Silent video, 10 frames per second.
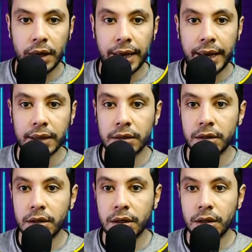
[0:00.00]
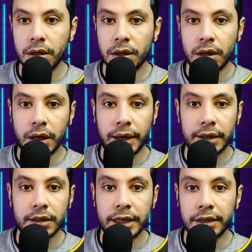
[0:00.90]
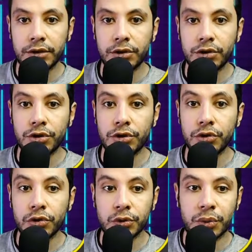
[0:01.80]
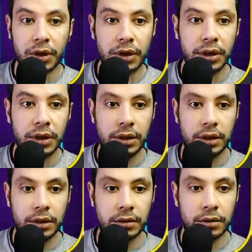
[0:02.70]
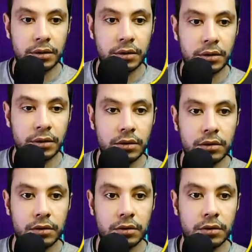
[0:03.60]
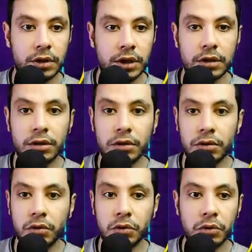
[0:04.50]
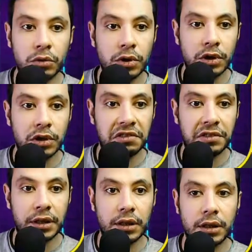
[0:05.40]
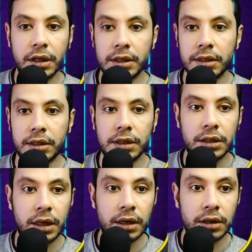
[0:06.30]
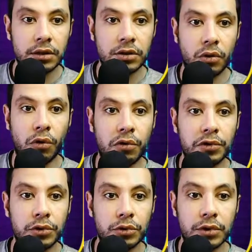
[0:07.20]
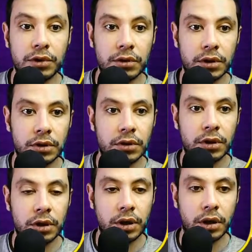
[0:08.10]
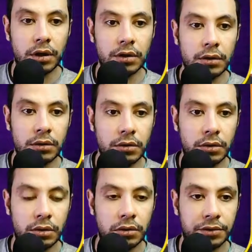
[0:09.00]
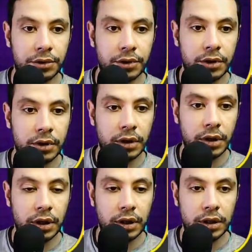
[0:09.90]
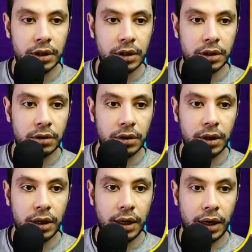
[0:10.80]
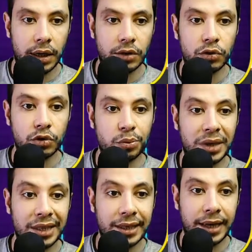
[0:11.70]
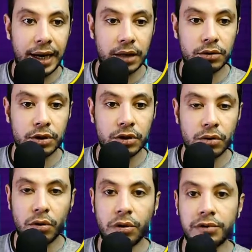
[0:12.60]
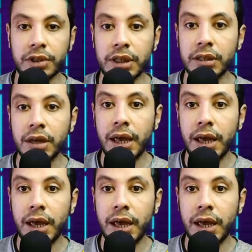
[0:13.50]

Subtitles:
and here to secure billing, here you need to fill the details of your credit card over here and your billing address over here.